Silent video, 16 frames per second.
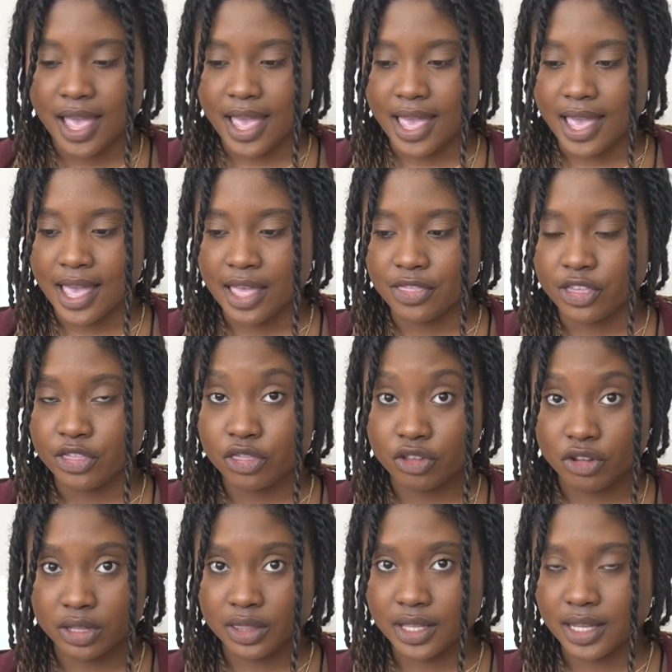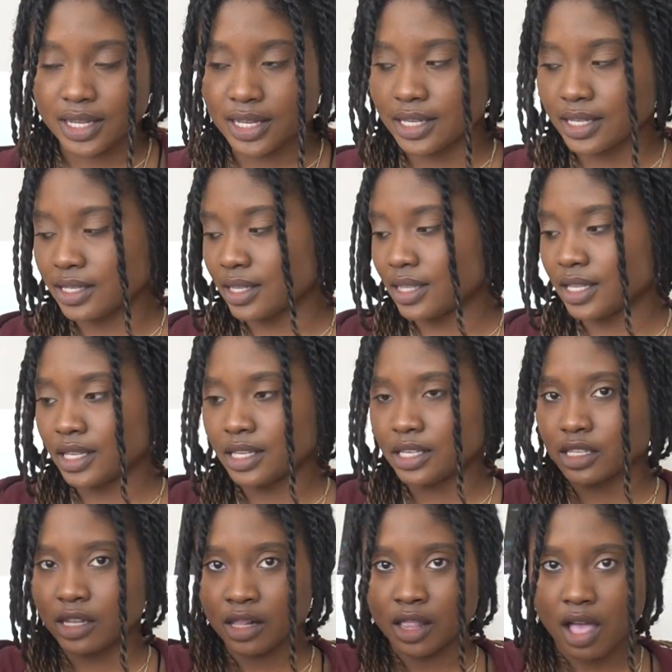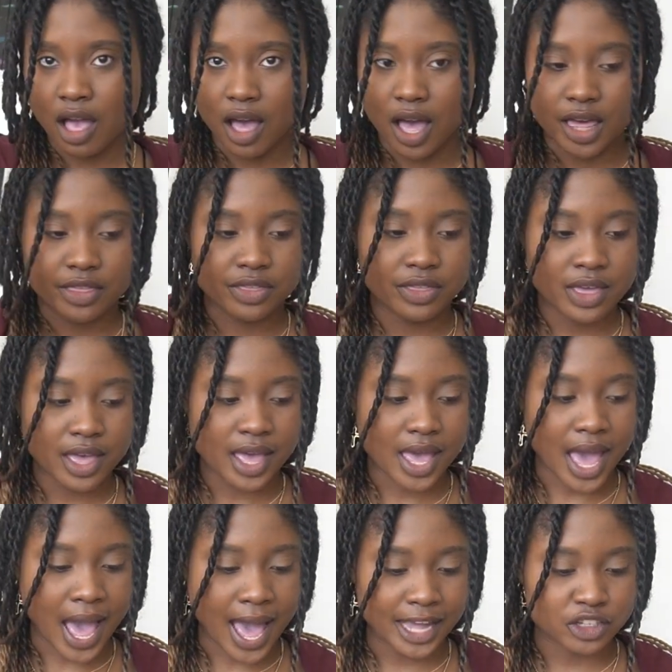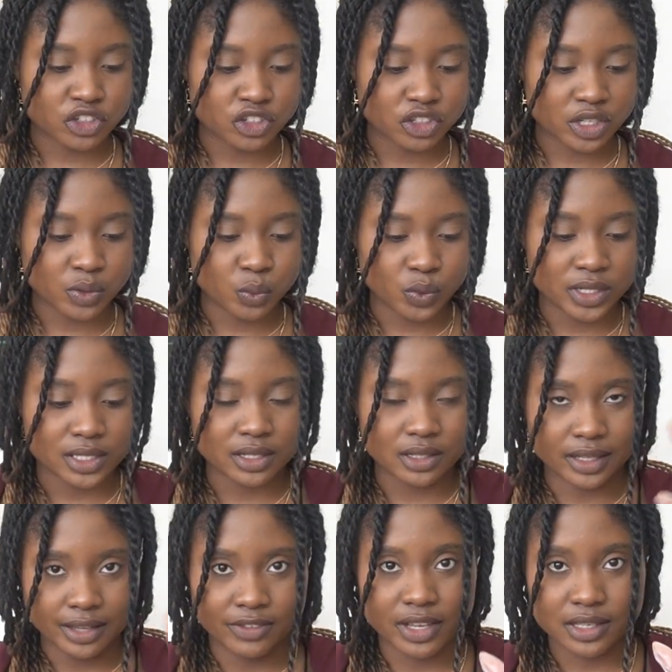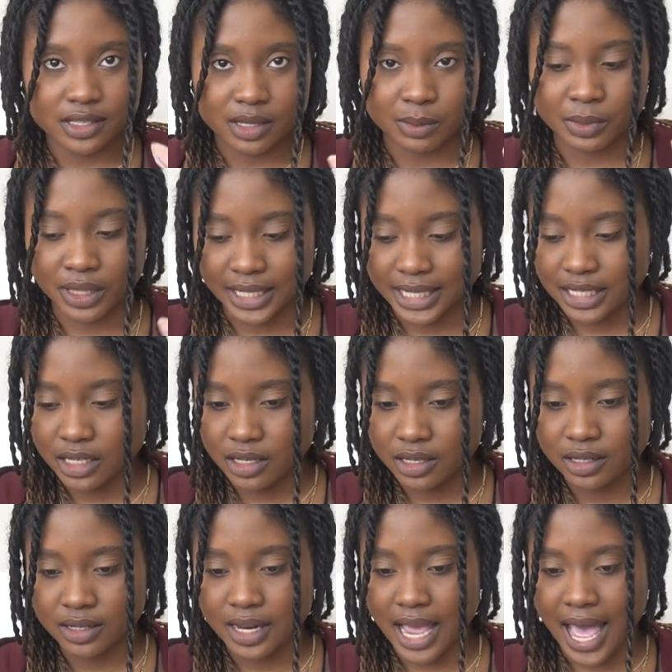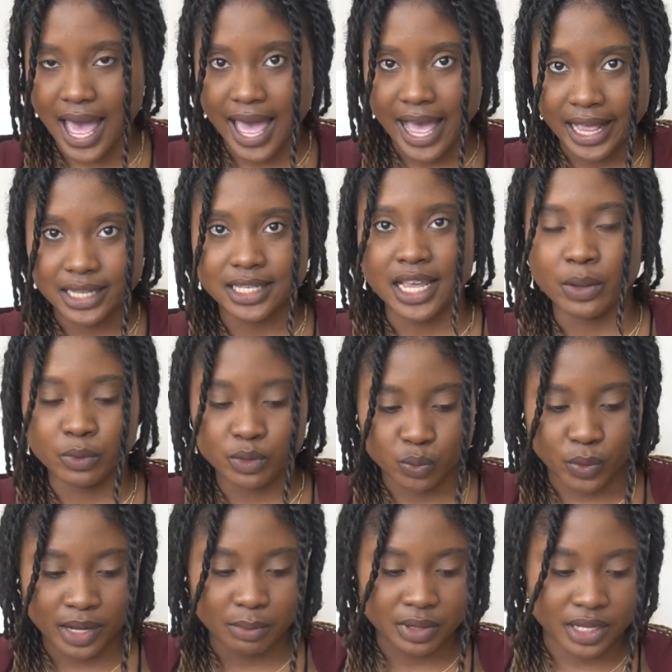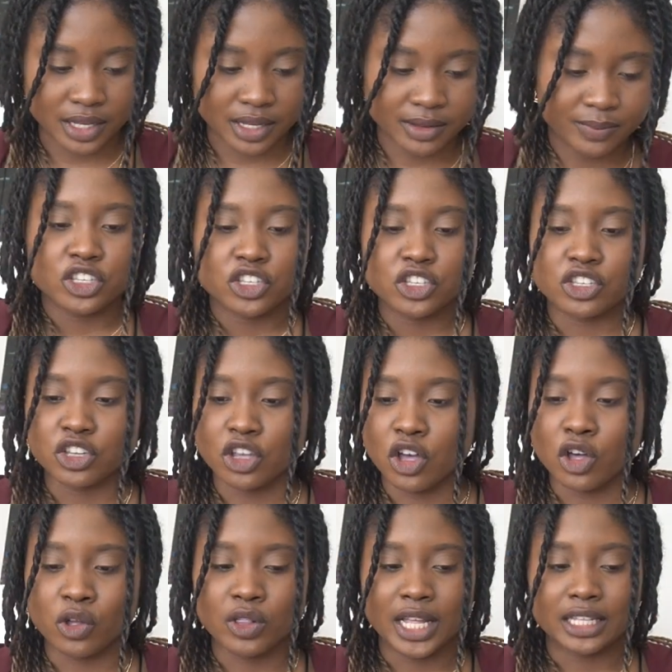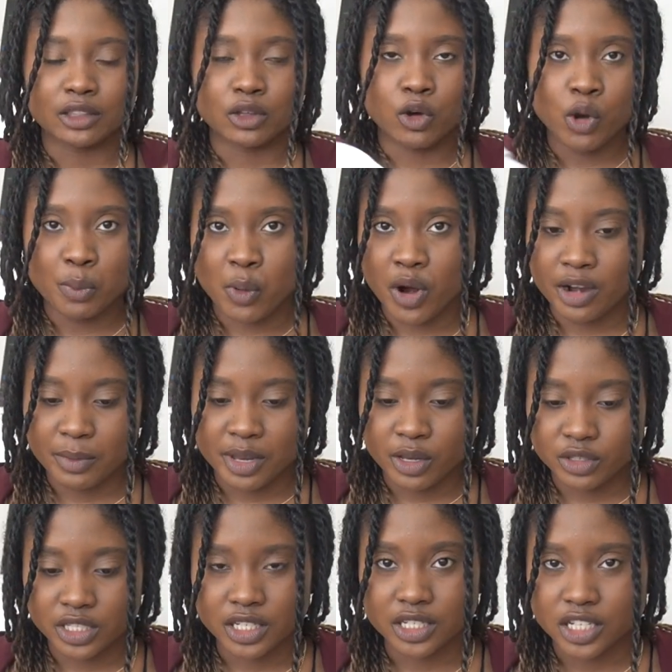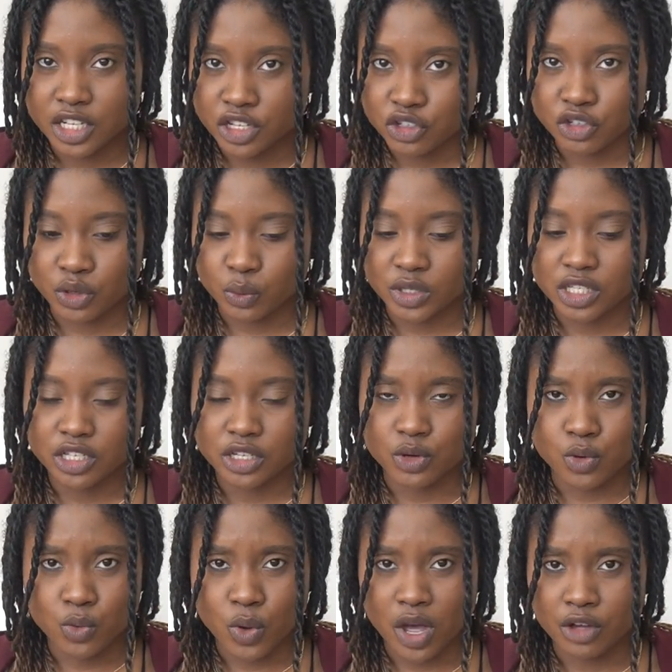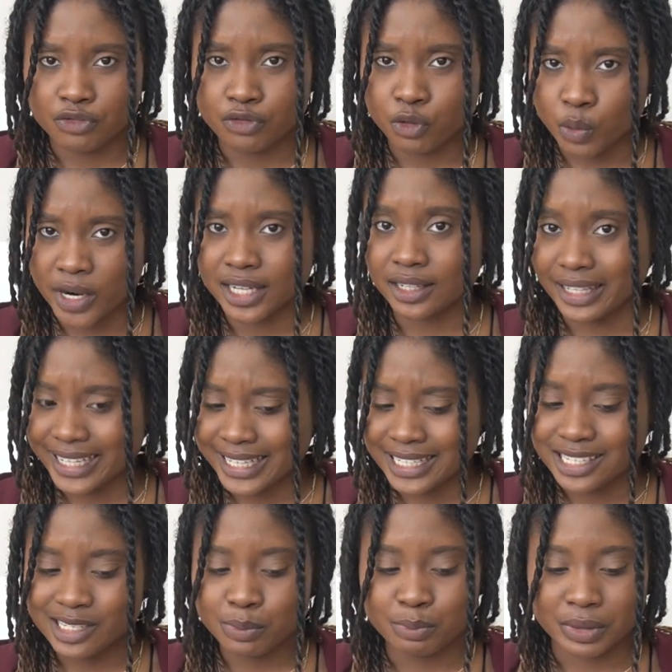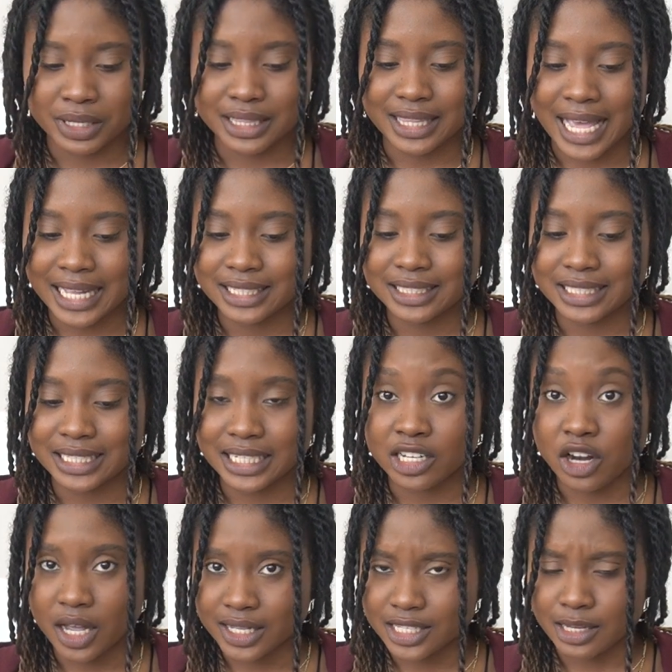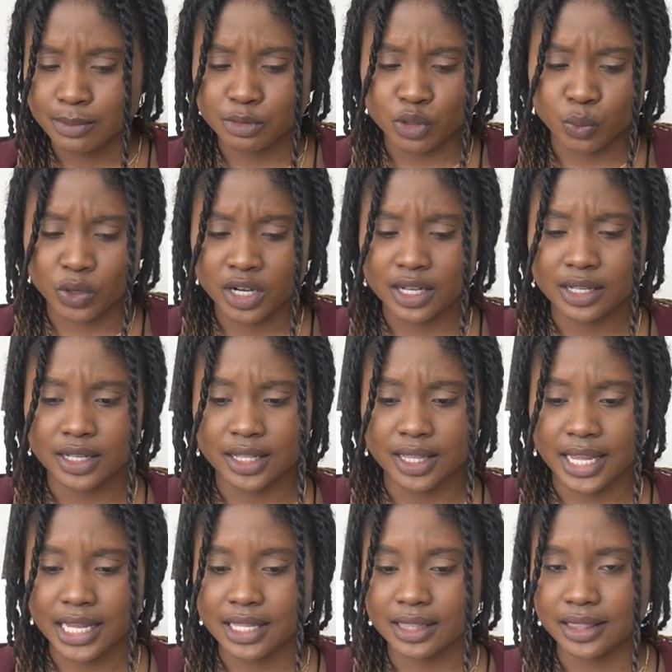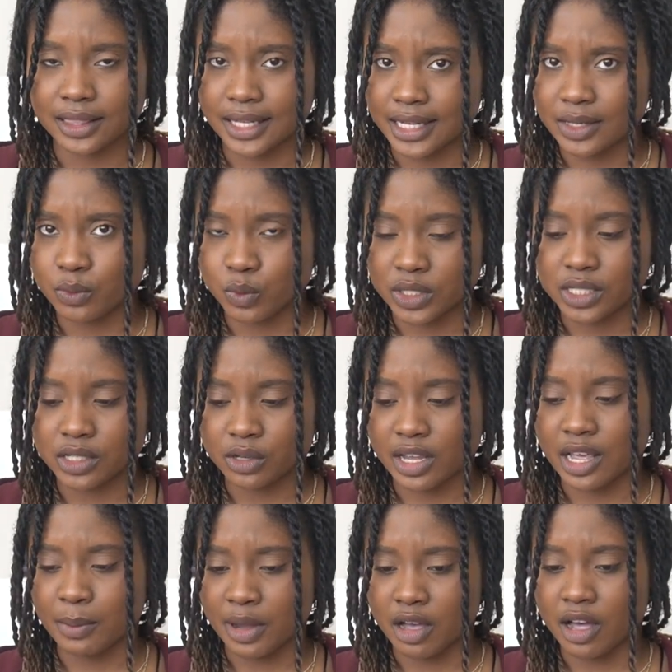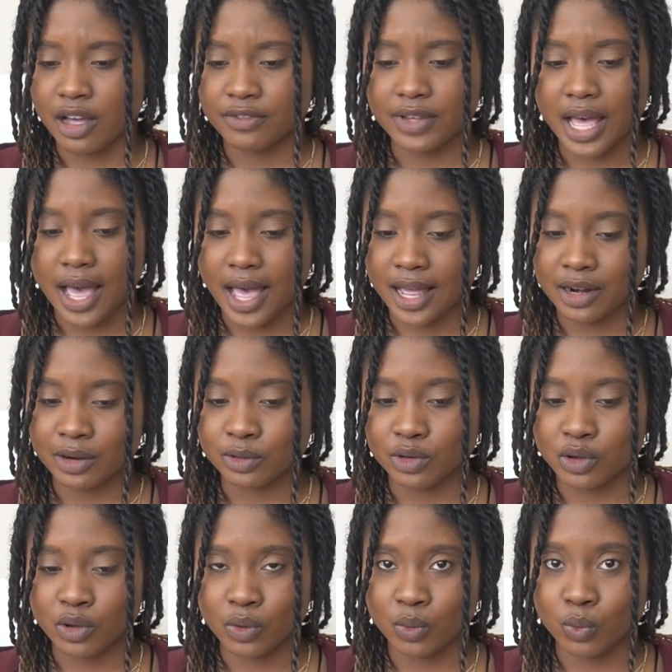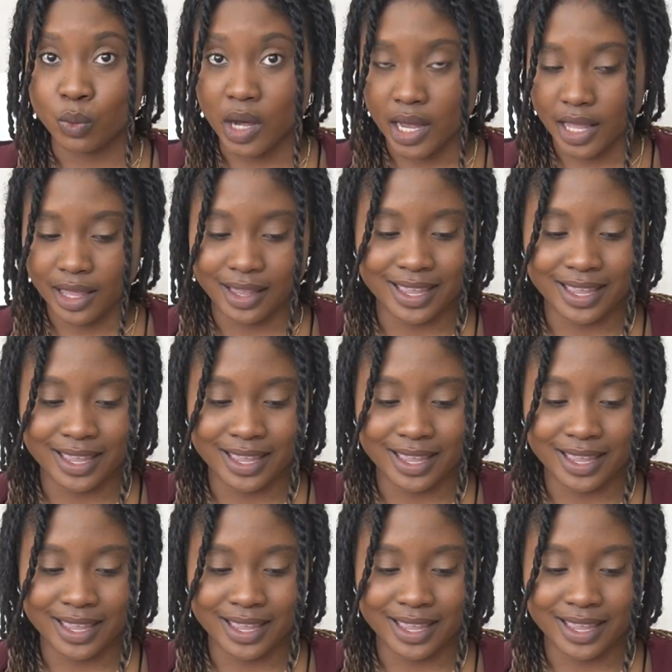And the third thing is this cloth actually was leaving some lint as I was wiping it. So like the whole point of me using a t-shirt was to avoid lint, but that did not seem to work. Like lint was still coming off. I don't know why.